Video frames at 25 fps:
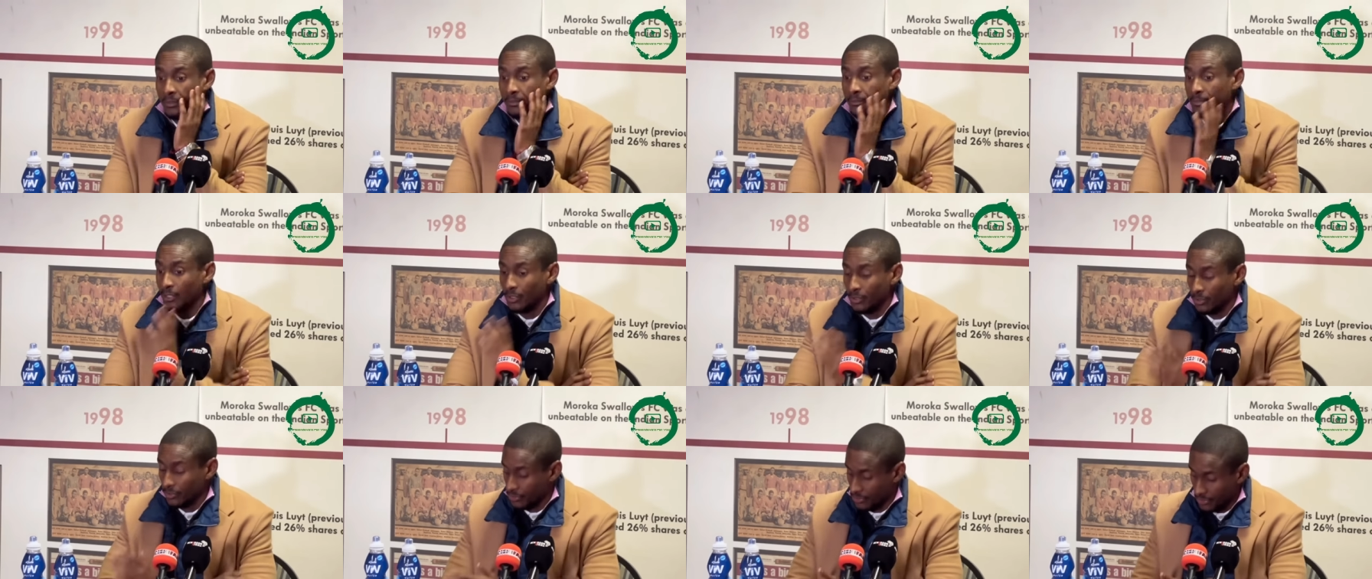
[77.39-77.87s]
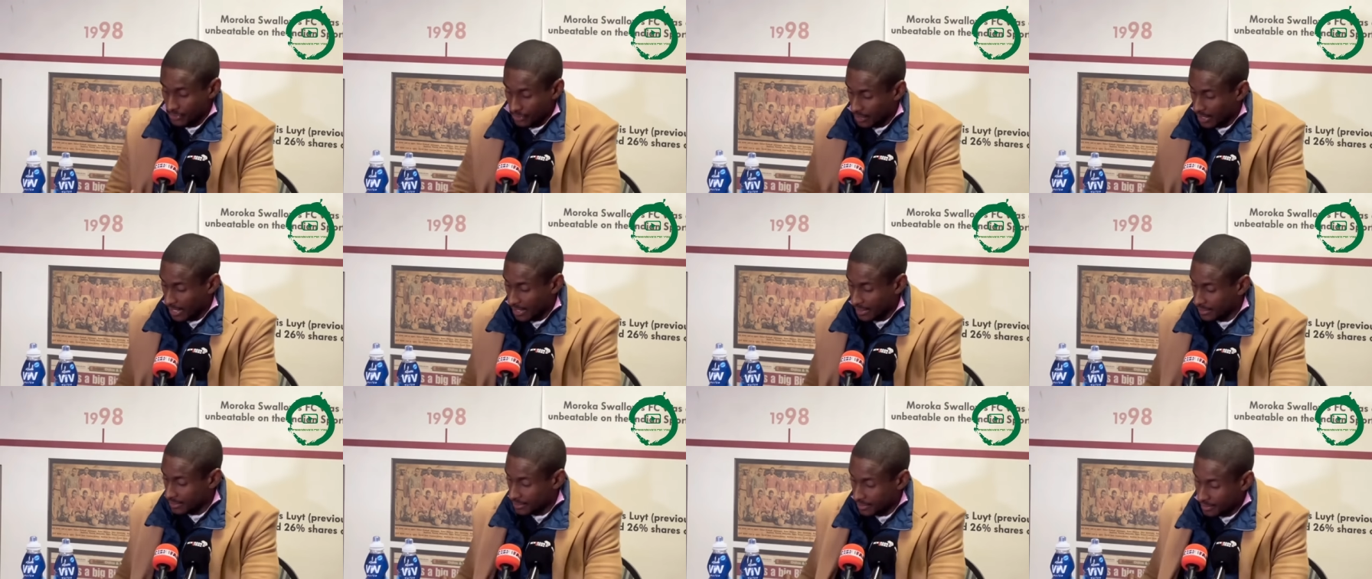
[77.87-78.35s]
because
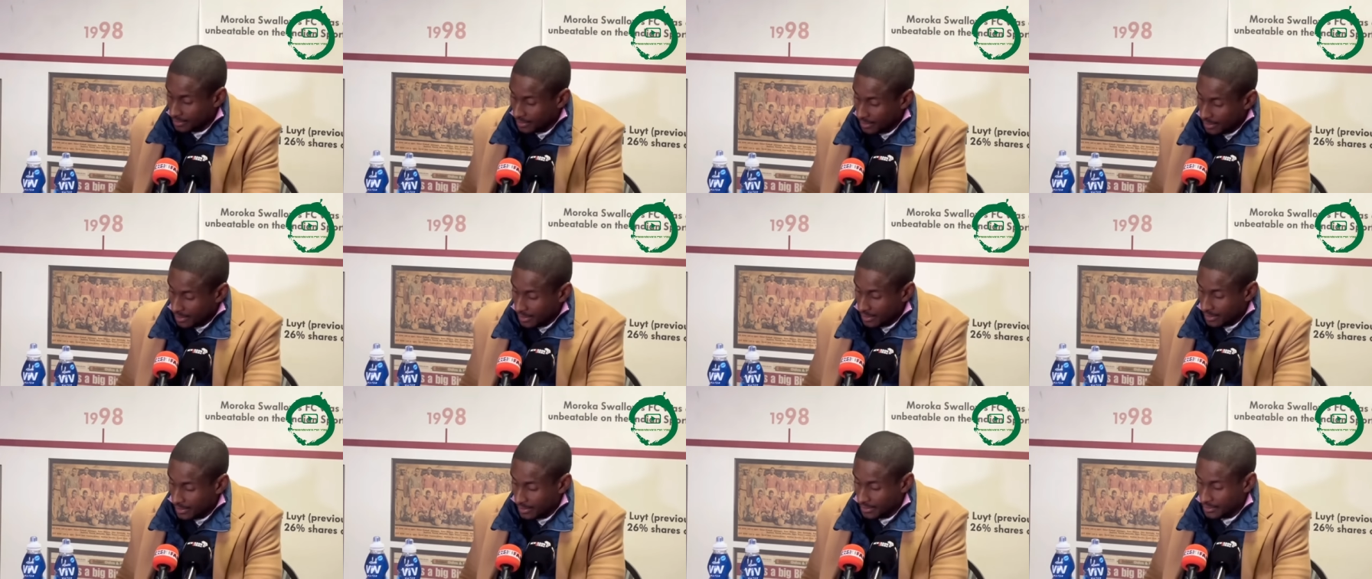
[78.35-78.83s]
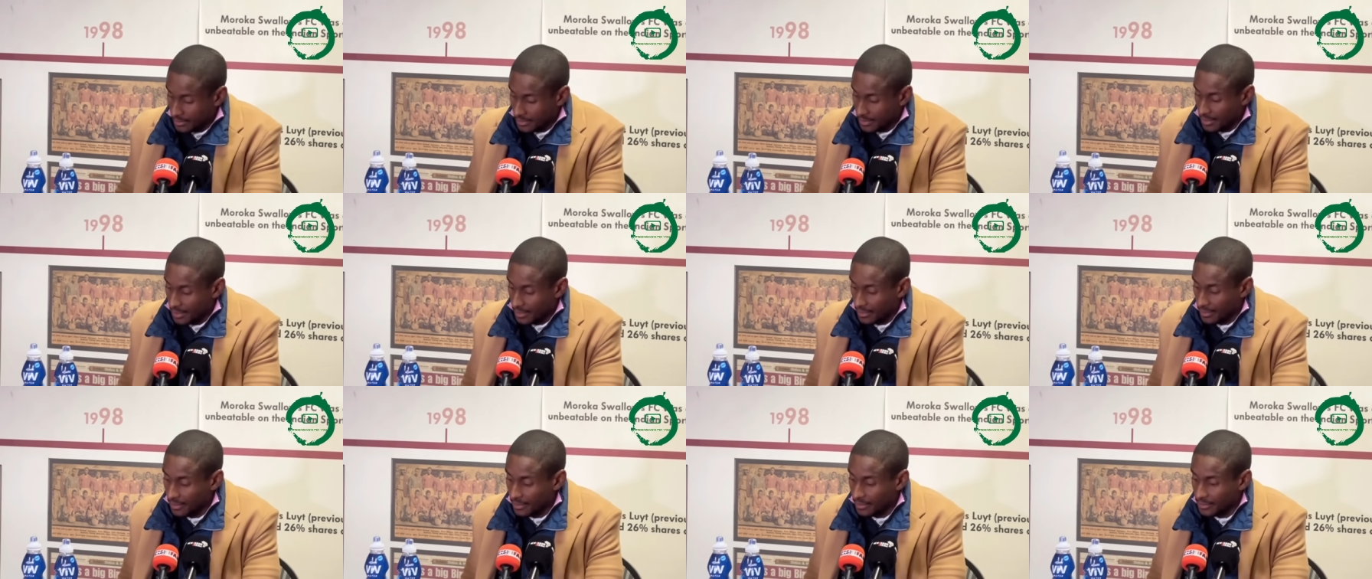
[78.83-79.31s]
guys, it's
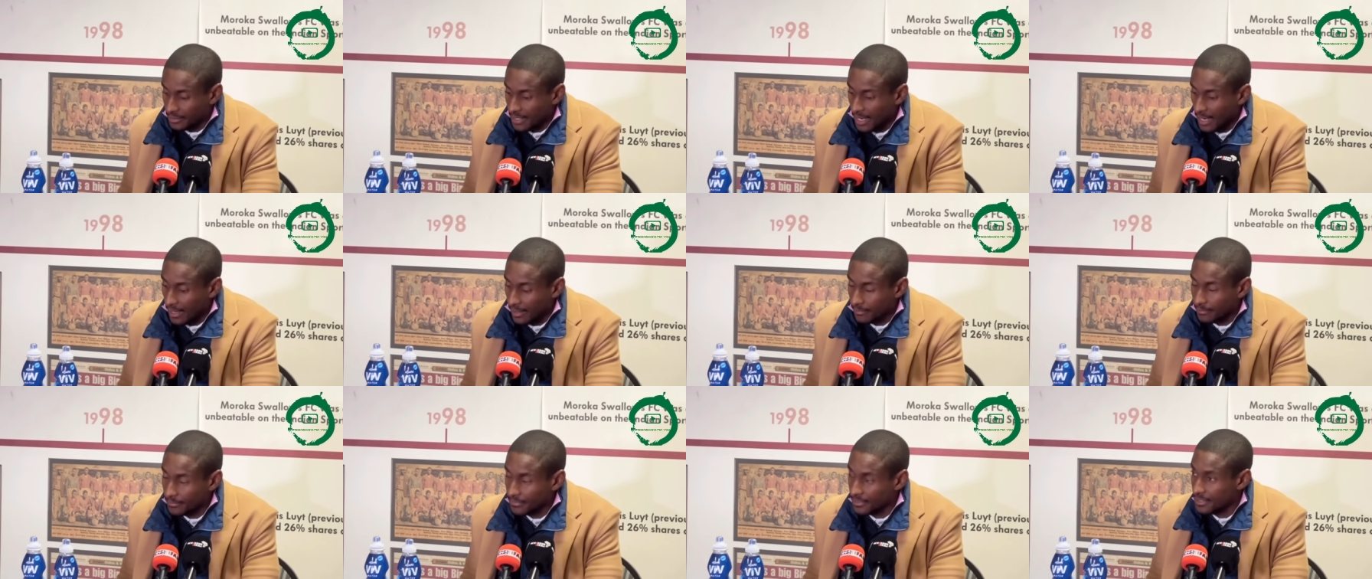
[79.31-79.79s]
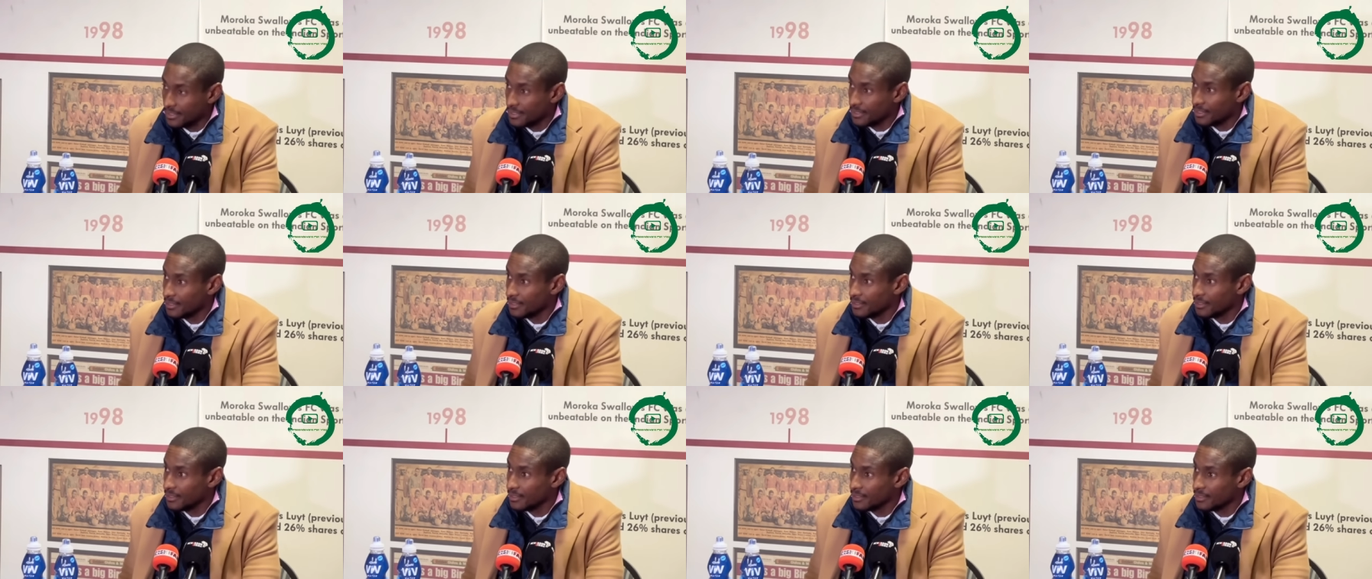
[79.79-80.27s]
the third time this
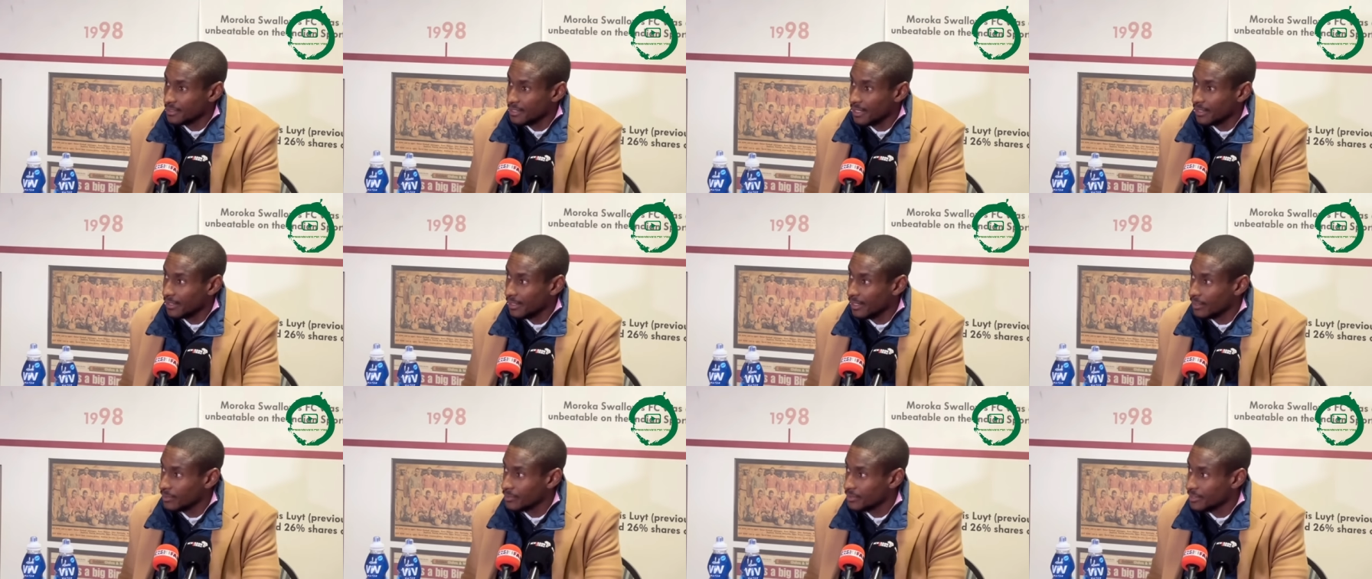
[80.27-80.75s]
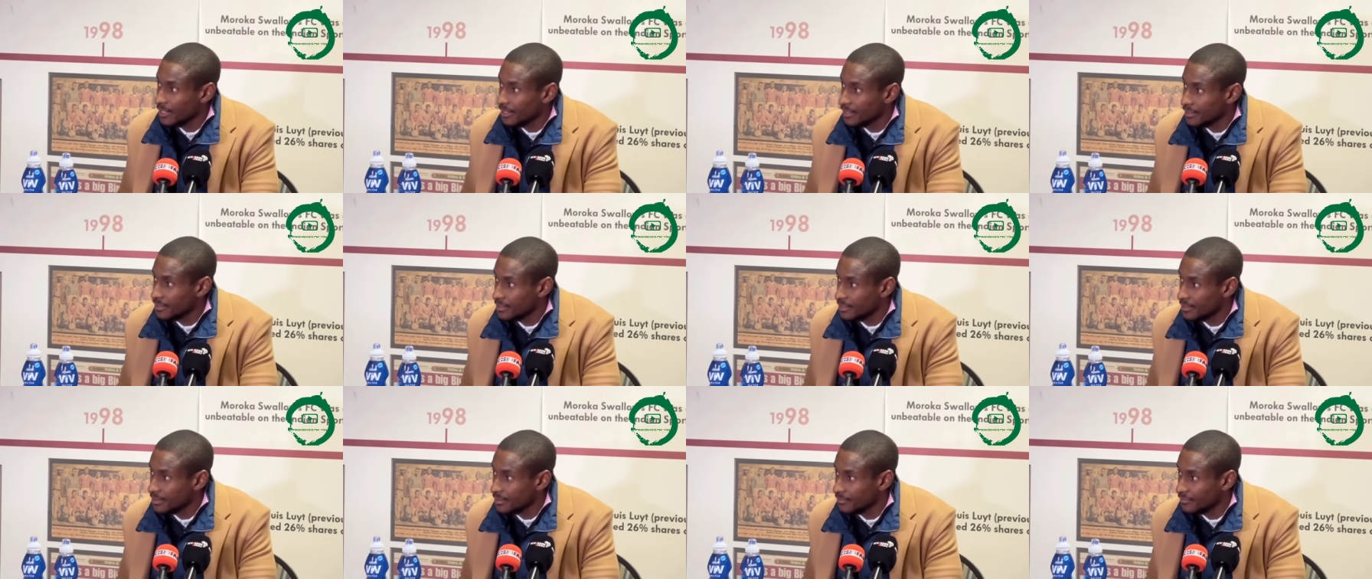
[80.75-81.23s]
season Sundowns
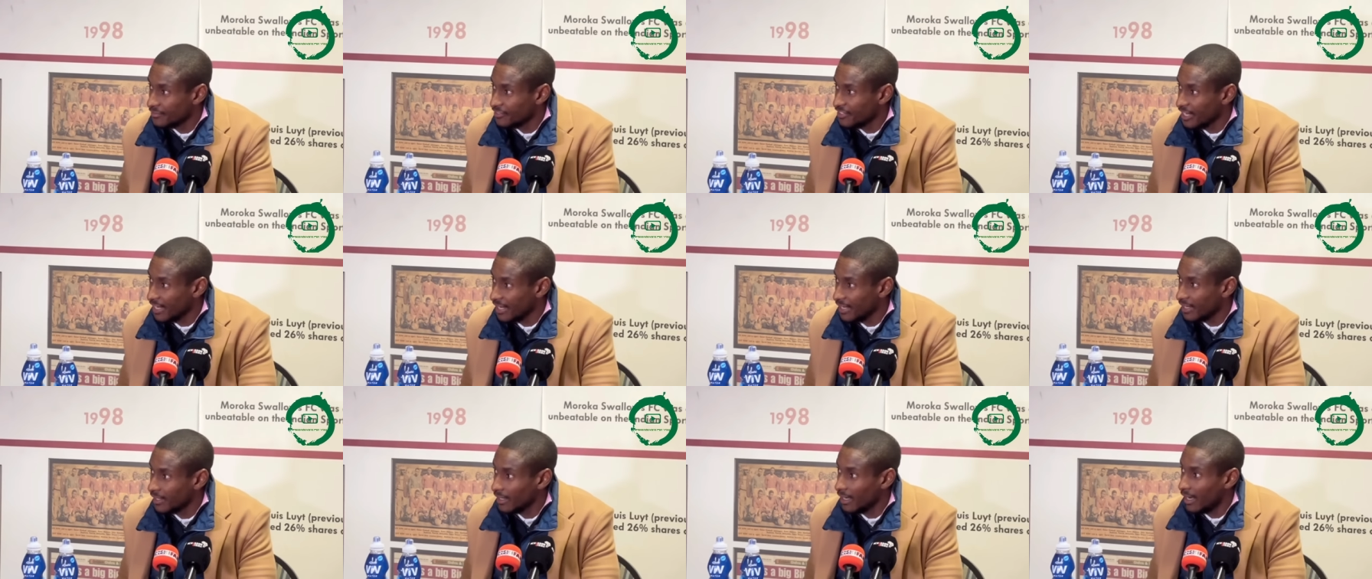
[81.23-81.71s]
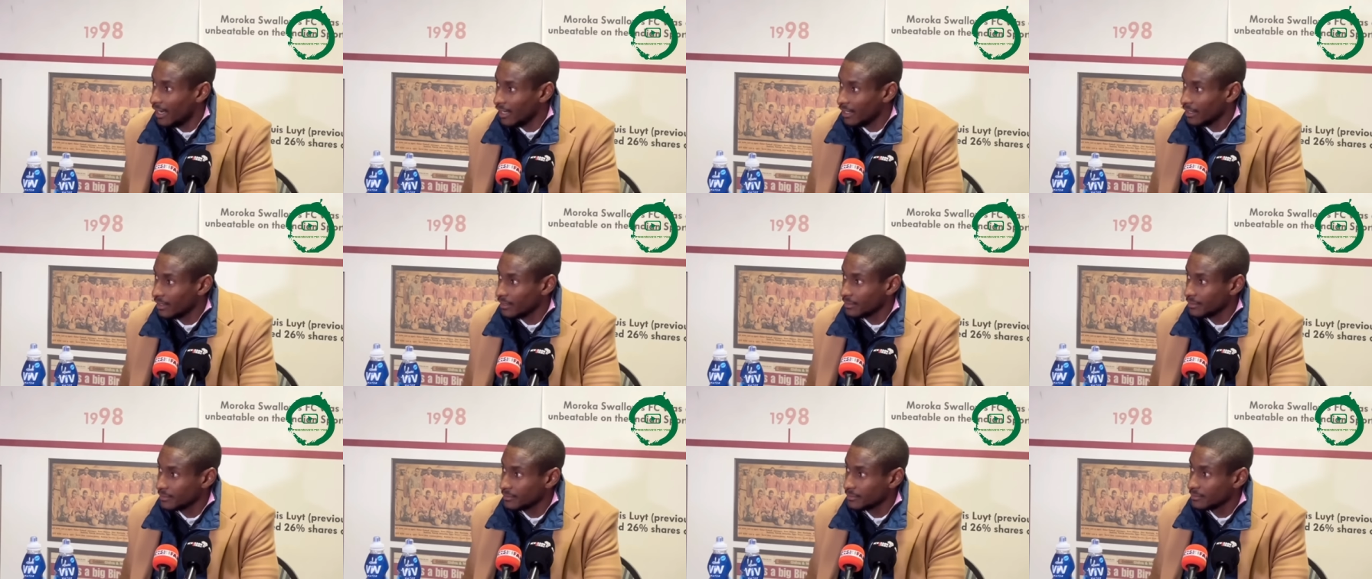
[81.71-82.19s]
has
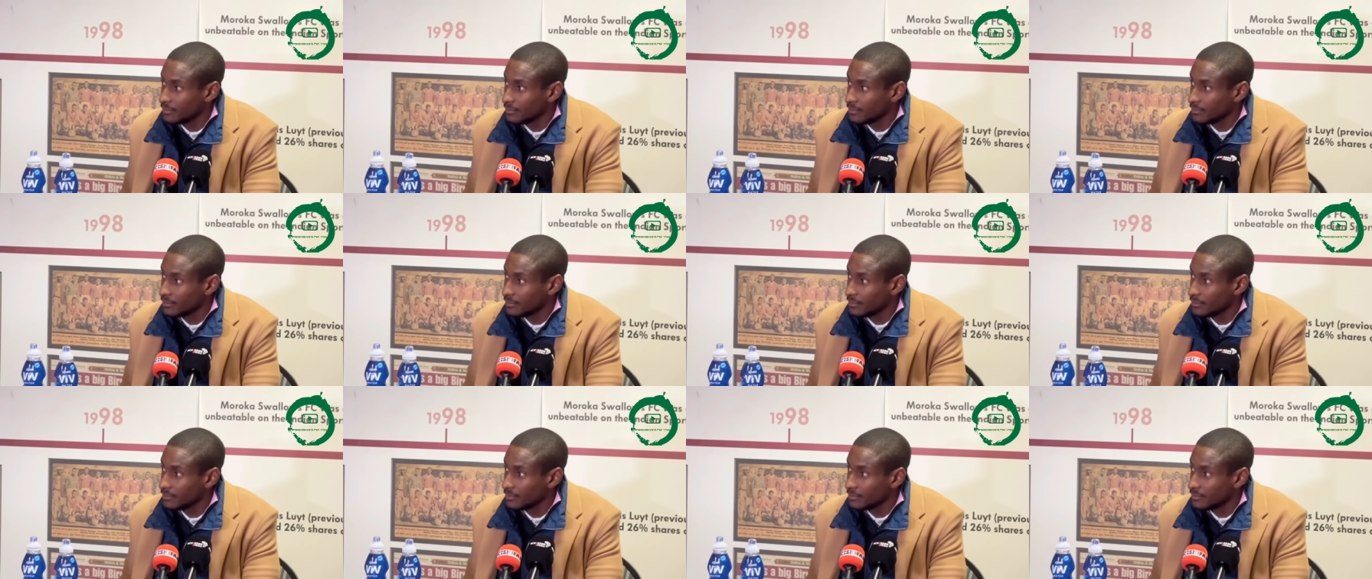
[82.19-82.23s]
VAR.